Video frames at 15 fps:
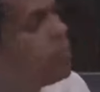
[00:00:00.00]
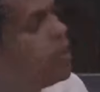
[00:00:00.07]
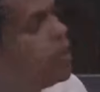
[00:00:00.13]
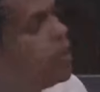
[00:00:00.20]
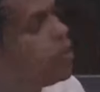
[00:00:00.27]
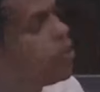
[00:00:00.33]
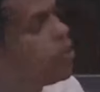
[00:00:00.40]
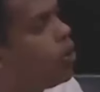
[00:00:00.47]
me
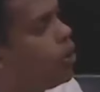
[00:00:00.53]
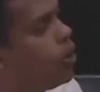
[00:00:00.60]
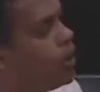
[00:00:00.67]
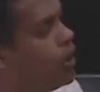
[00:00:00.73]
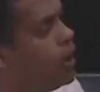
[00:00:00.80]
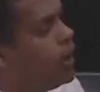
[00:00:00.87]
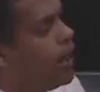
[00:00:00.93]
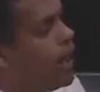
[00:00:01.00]
to court
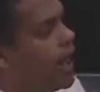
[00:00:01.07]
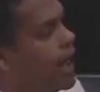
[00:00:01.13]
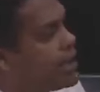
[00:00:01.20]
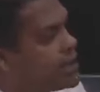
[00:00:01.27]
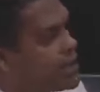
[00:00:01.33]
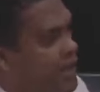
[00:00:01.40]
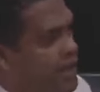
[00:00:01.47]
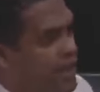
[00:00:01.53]
and
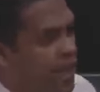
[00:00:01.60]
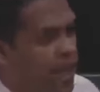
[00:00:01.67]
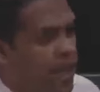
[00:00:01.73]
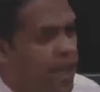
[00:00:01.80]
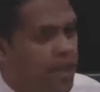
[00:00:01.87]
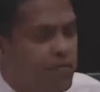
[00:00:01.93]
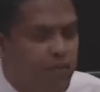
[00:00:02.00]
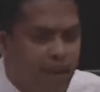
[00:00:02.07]
say that I
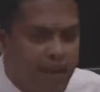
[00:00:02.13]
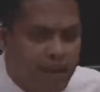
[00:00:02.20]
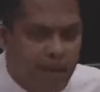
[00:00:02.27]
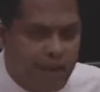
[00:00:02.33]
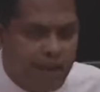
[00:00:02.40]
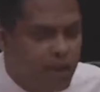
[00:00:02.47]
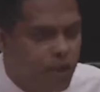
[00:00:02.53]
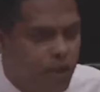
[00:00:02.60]
have
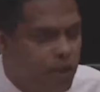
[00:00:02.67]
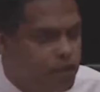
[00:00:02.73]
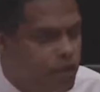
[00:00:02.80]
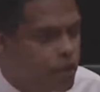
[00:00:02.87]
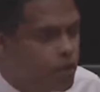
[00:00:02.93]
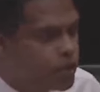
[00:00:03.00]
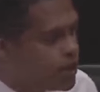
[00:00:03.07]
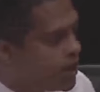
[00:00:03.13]
violated the
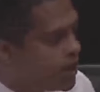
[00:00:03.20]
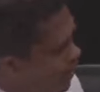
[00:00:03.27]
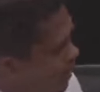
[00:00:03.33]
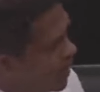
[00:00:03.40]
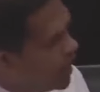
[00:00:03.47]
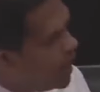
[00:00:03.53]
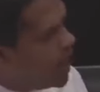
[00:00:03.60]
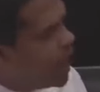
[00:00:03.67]
Constitution,
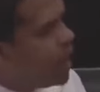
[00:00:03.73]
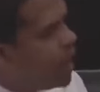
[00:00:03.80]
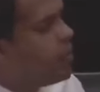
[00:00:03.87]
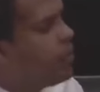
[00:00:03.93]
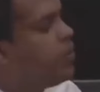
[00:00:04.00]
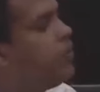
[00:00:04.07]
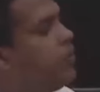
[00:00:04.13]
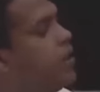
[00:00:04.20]
I'm
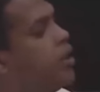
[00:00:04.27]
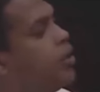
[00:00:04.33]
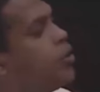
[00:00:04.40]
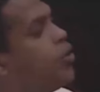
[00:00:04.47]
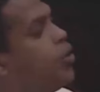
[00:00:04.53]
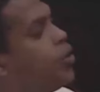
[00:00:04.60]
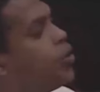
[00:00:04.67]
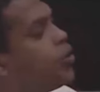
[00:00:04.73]
ever willing to
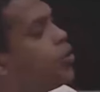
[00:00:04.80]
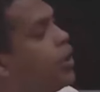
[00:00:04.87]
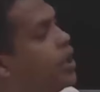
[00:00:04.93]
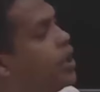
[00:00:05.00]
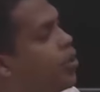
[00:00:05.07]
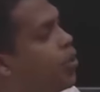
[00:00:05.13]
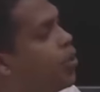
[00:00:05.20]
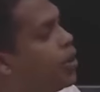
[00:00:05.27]
go to any
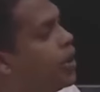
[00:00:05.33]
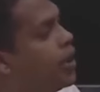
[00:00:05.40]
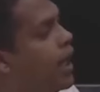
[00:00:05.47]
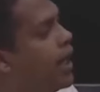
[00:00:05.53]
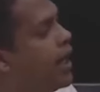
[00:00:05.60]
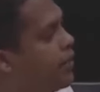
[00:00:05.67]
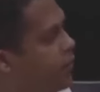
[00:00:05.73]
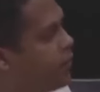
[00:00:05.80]
court
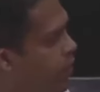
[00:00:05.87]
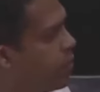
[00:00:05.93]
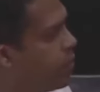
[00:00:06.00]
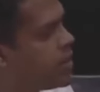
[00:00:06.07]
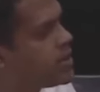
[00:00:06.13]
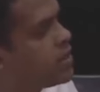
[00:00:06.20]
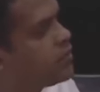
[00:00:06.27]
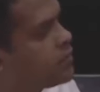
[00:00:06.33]
and defend myself.